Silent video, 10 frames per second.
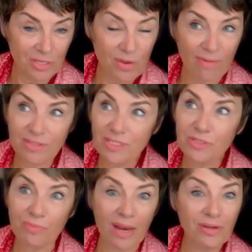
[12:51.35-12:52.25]
You have to
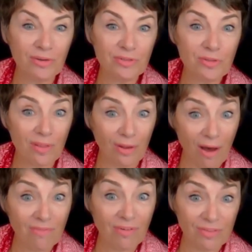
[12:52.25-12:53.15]
surrender to the
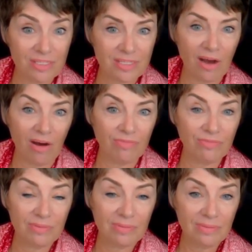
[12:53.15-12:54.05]
love of the self.
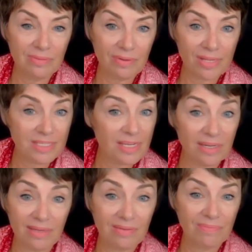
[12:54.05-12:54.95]
That's
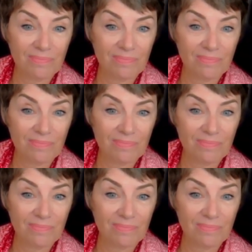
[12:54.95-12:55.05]
it.